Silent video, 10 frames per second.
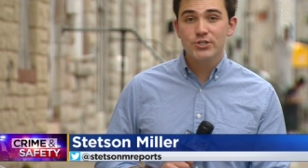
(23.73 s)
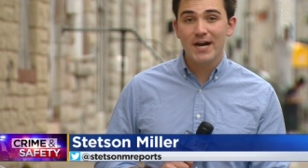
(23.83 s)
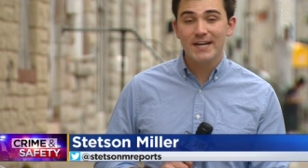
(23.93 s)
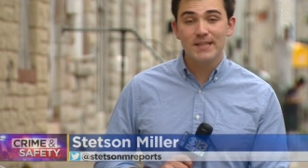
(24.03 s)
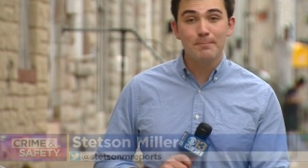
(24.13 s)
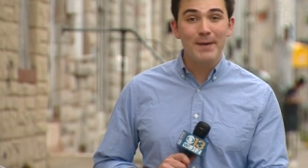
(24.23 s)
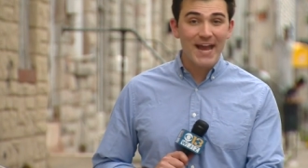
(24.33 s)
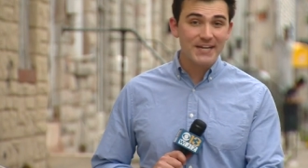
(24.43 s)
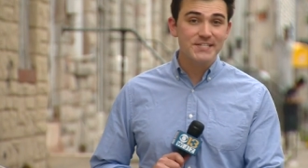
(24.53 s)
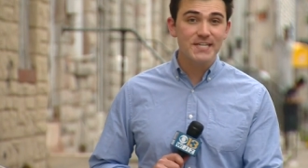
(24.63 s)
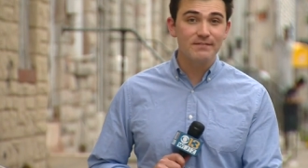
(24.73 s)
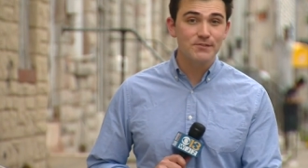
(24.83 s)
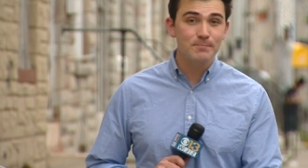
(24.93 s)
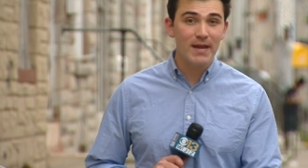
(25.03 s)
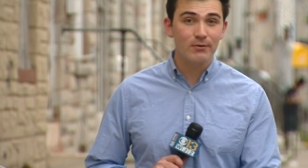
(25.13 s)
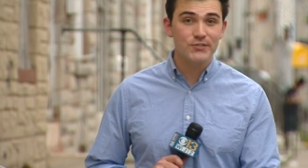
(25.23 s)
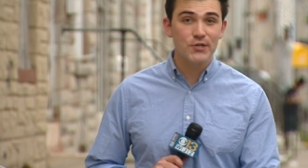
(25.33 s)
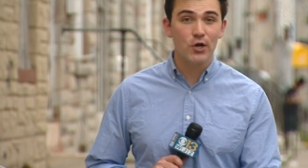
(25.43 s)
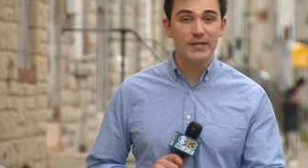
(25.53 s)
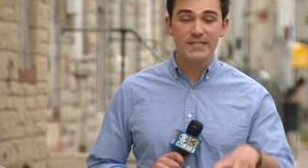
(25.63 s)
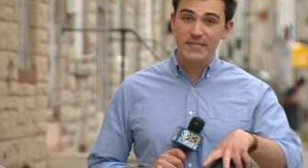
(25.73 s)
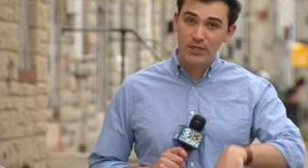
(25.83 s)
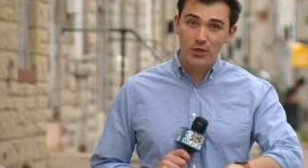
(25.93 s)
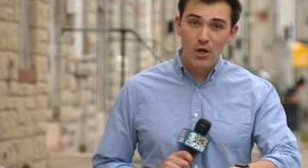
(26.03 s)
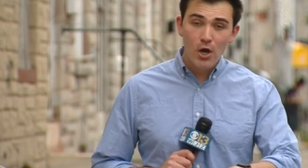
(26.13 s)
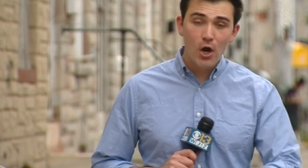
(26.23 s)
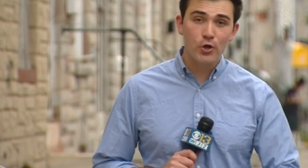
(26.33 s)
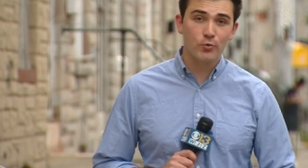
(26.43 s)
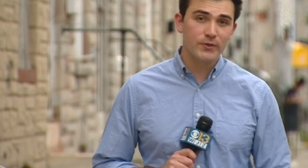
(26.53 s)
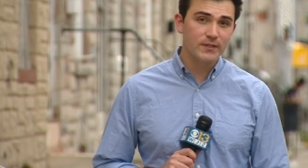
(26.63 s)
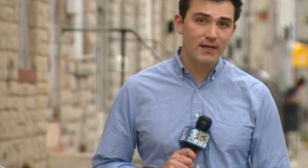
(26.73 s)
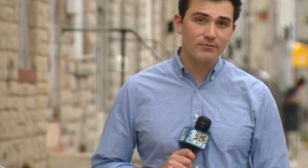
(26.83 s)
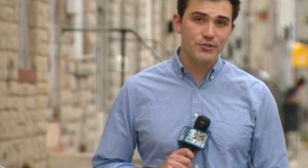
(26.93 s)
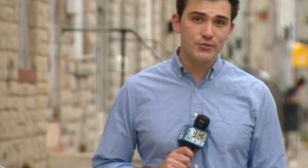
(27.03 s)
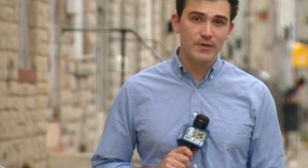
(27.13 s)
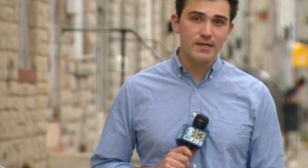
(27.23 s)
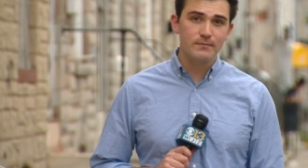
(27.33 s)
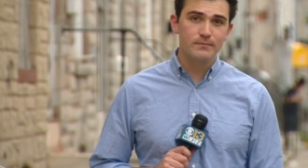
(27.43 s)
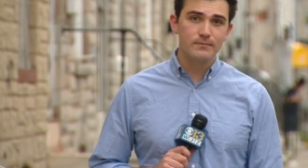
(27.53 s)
shot in the backseat of his parents' car here on North Glover Street.